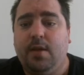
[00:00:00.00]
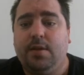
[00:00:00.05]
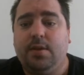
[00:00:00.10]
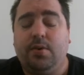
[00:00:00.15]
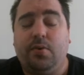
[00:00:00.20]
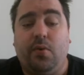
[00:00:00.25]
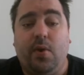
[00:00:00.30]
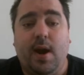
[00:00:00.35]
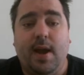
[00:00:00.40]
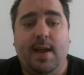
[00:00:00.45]

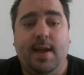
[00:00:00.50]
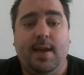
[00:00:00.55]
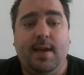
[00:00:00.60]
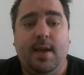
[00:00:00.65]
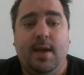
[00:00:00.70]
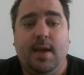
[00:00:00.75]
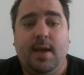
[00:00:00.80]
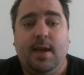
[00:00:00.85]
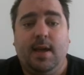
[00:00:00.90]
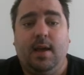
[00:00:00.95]
Three,
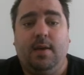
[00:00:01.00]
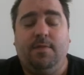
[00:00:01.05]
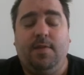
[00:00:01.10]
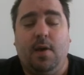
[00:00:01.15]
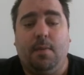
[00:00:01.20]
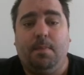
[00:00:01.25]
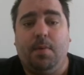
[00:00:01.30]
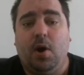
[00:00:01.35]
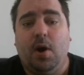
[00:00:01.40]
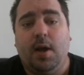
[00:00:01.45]
if
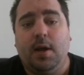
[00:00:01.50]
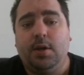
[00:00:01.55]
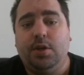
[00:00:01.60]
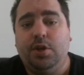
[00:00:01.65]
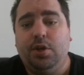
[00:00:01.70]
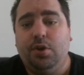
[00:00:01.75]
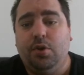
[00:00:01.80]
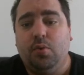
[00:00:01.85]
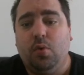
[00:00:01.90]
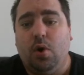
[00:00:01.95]
you're buying
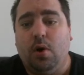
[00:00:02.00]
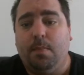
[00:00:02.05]
new